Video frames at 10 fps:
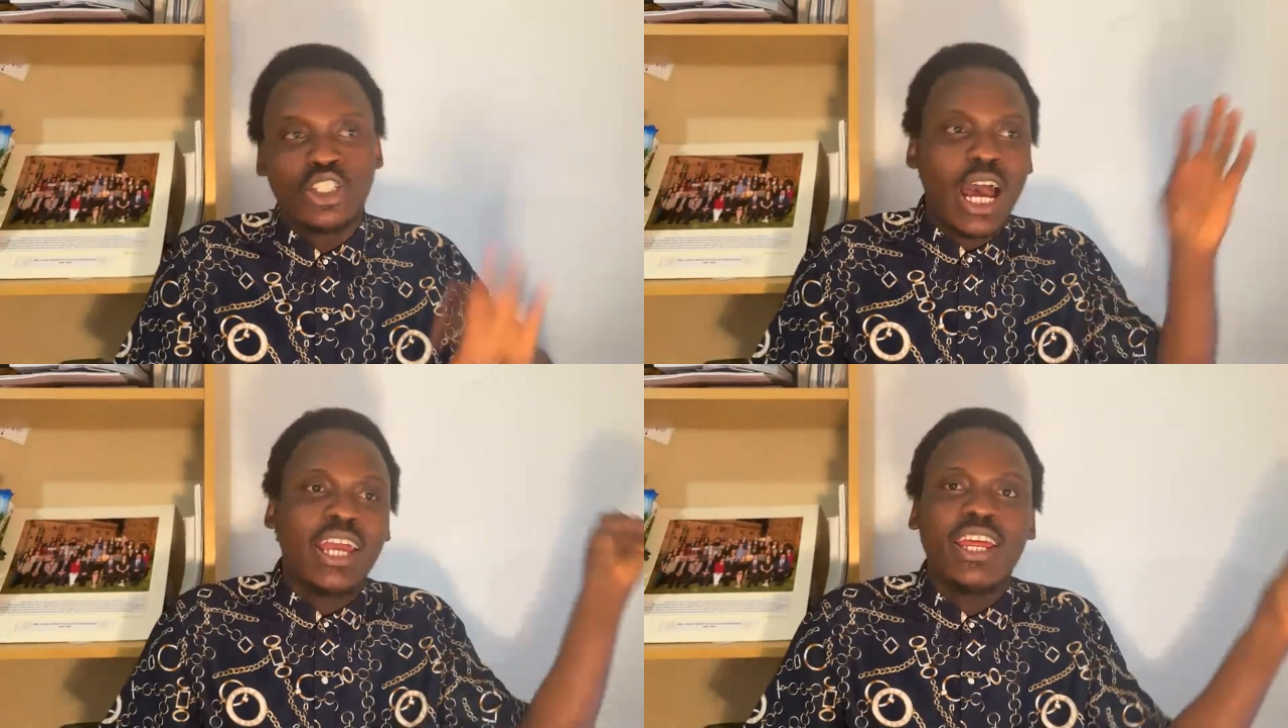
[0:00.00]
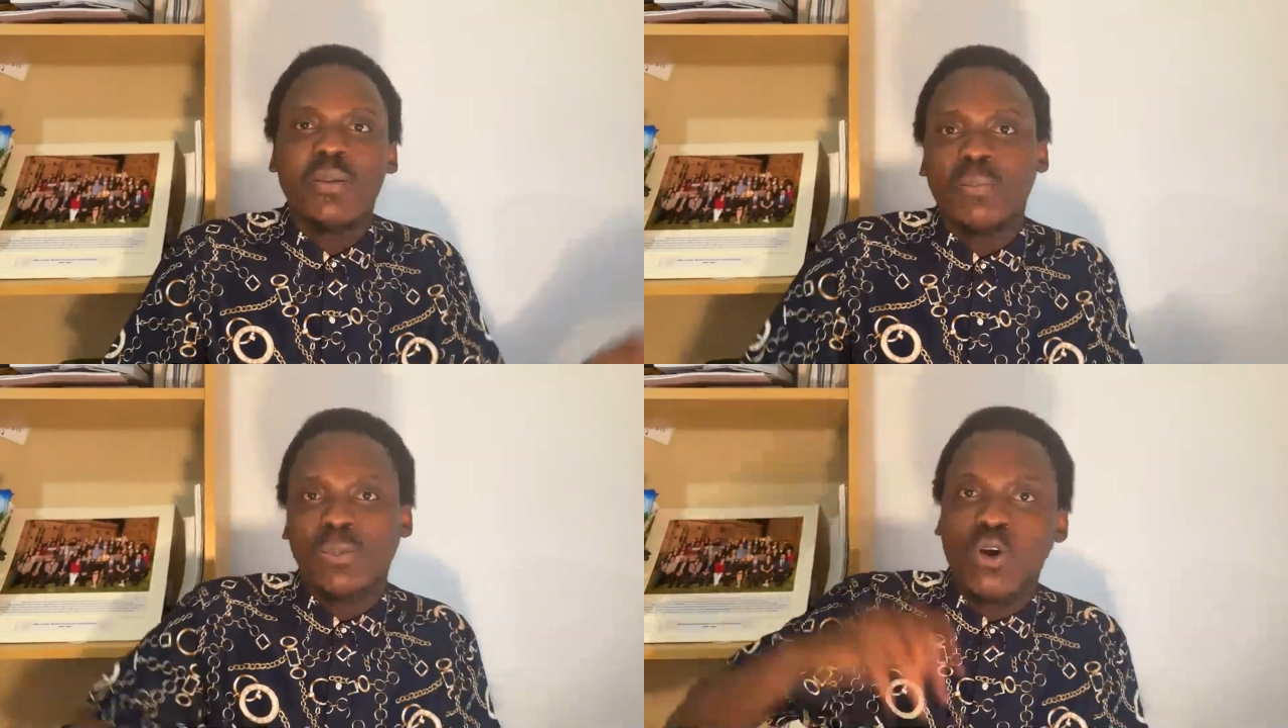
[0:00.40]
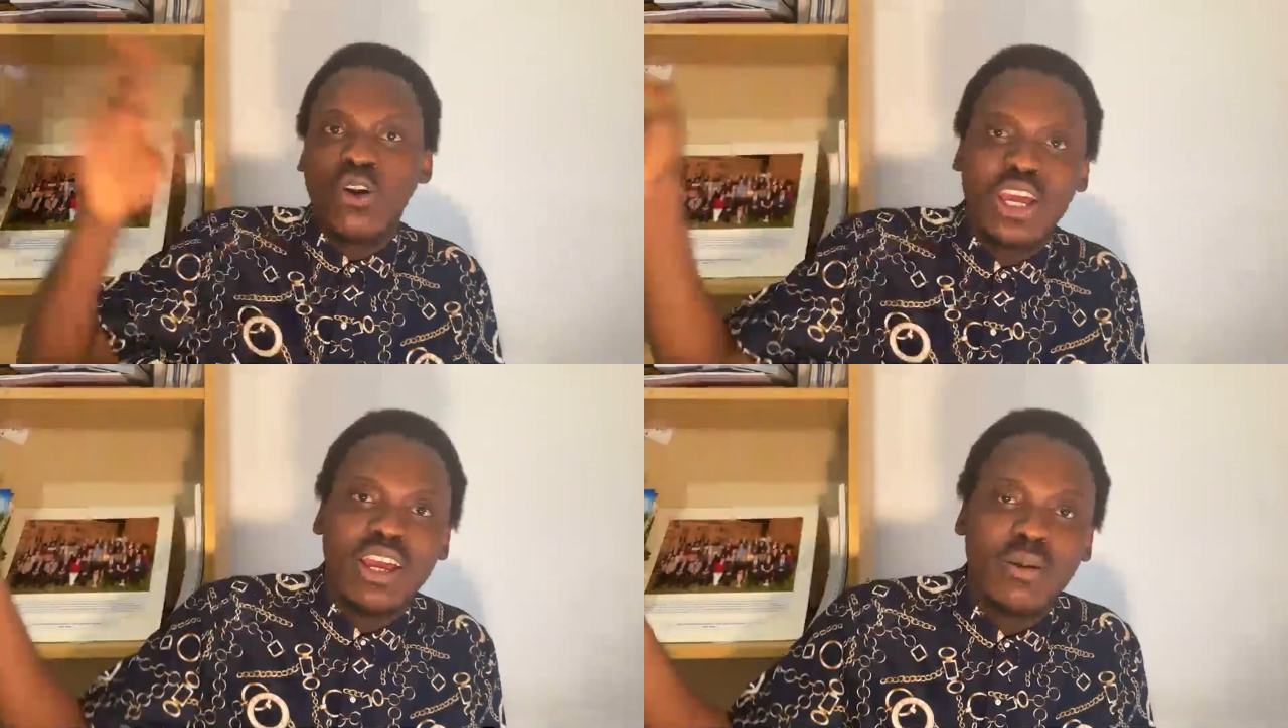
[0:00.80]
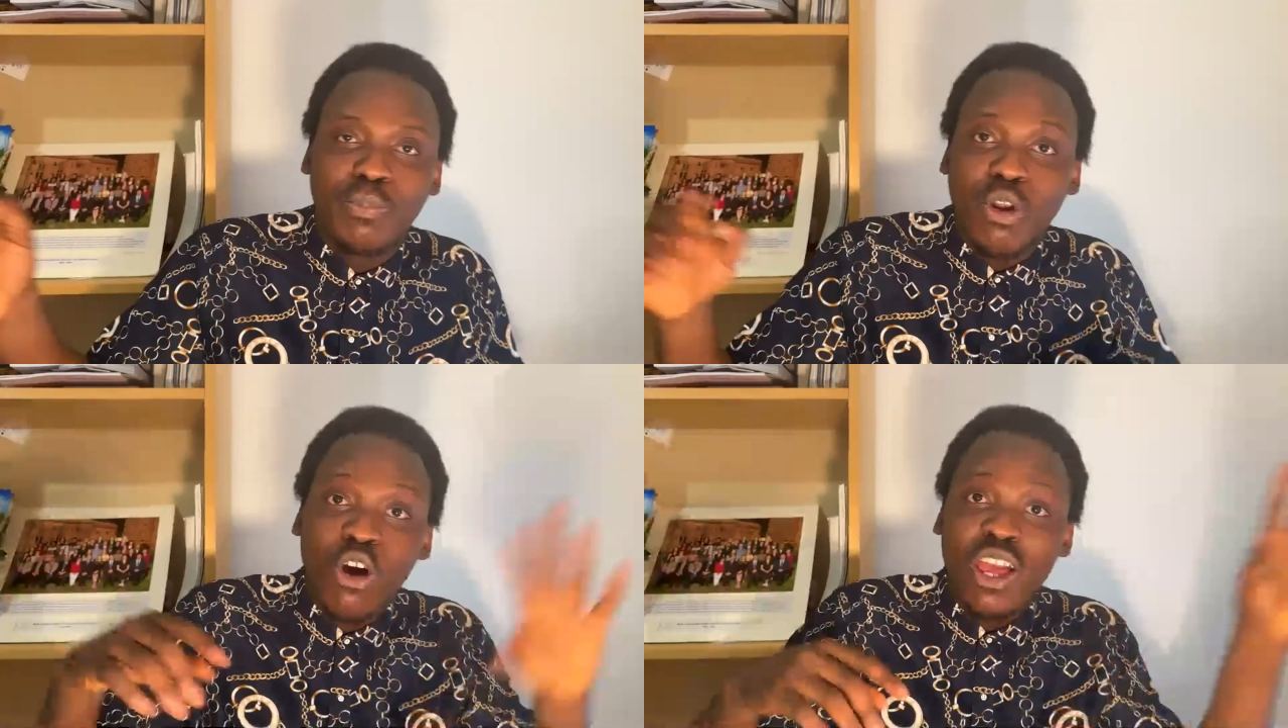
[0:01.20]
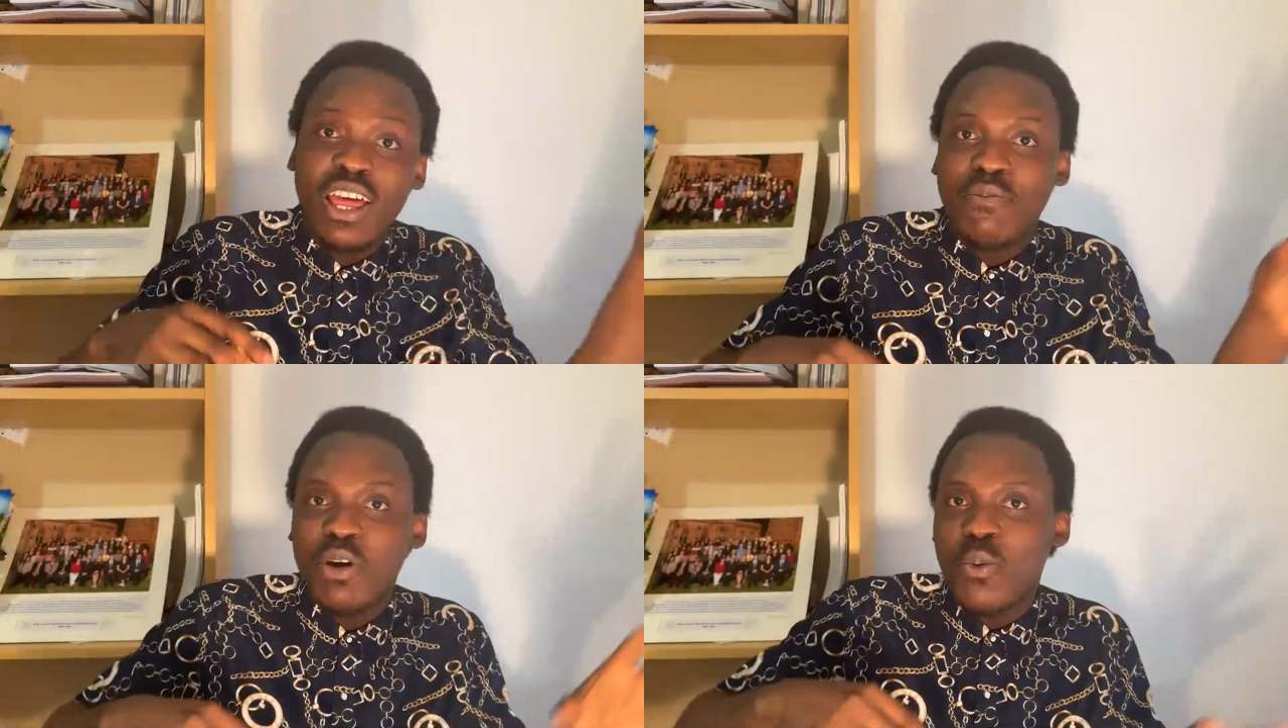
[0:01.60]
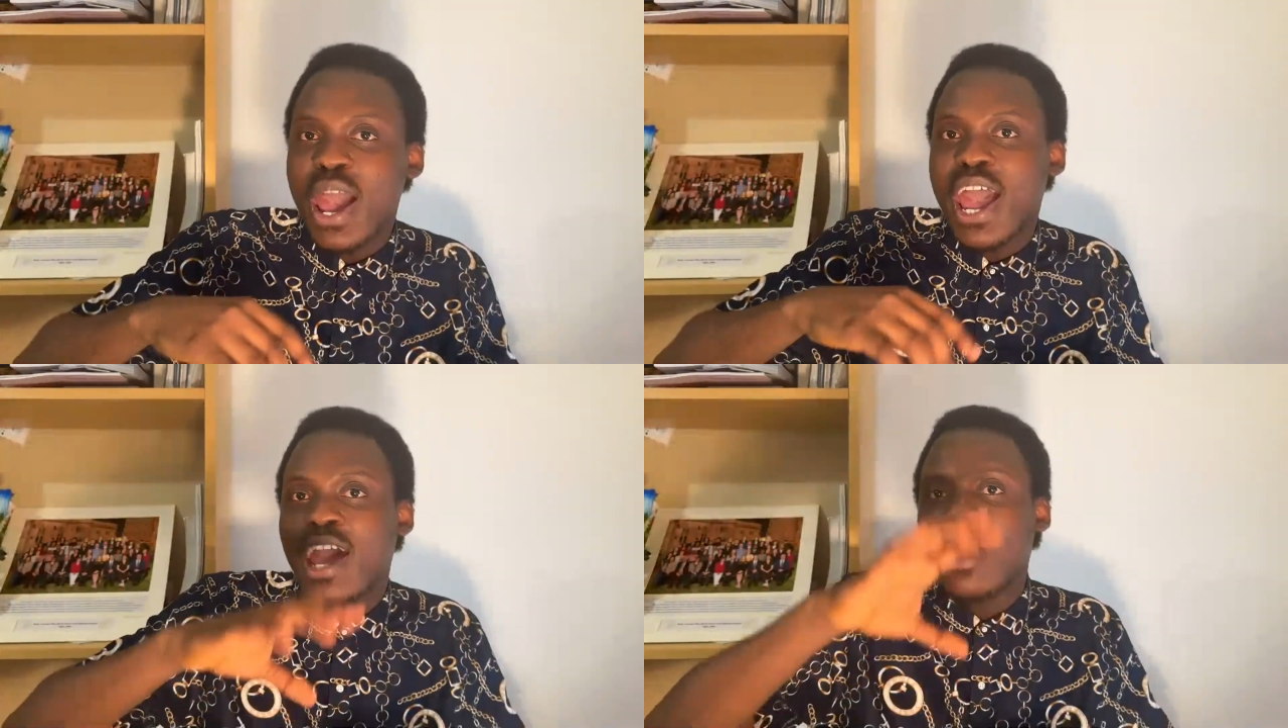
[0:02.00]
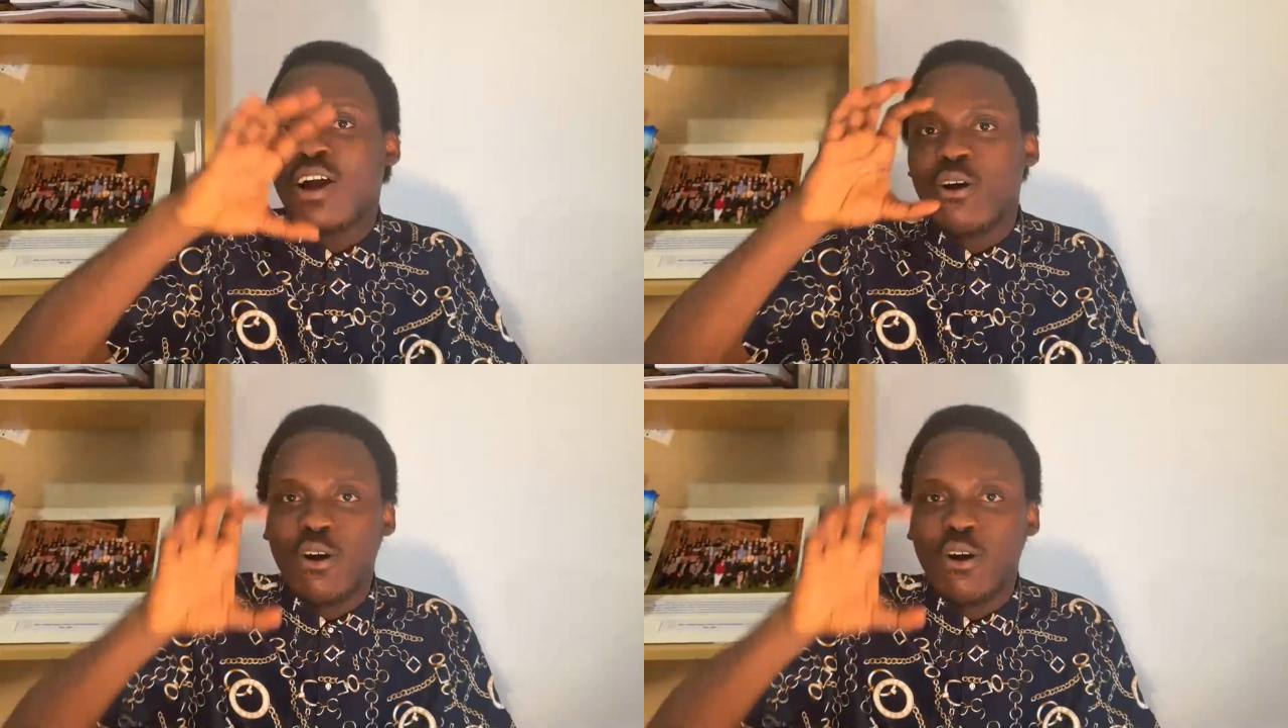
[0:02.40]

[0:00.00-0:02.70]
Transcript: shining, blowing everywhere,